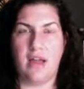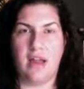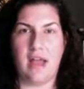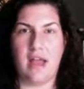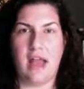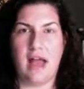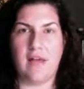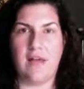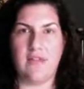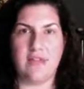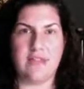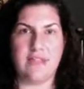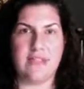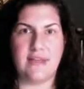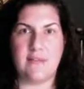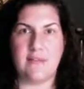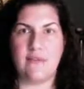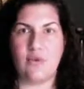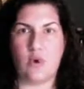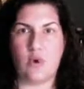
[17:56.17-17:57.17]
having
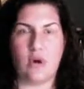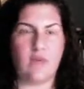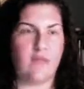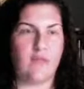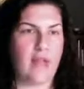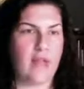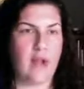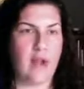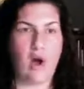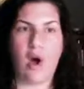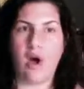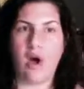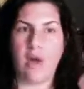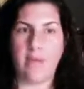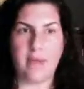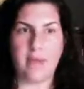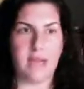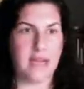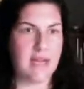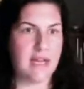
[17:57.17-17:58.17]
some sort of like
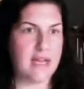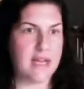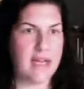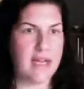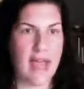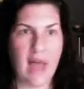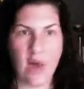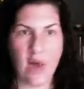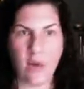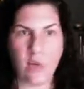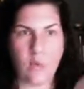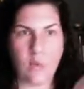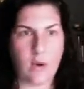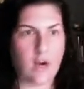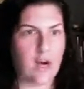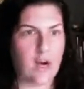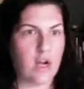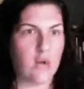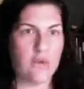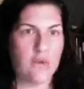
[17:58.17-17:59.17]
automated account
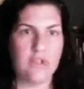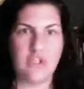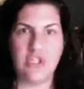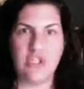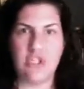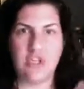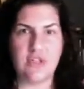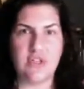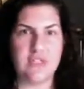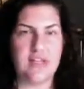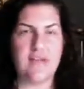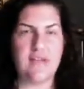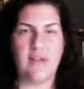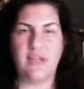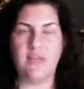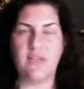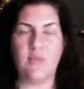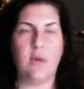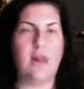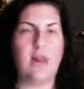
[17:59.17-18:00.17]
where it goes into your
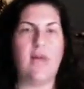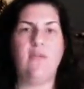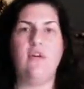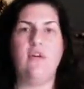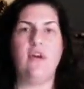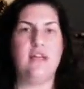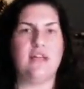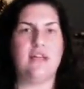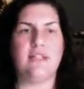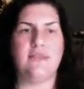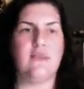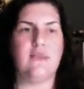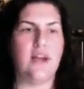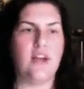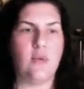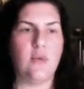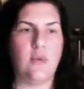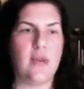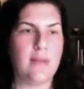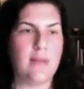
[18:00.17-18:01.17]
savings. Whatever it is,
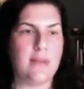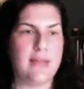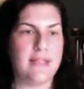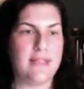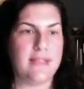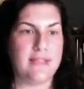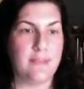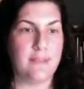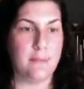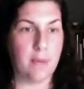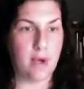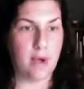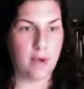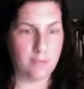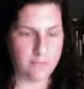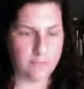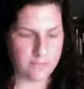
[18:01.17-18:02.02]
find a way to make it simple,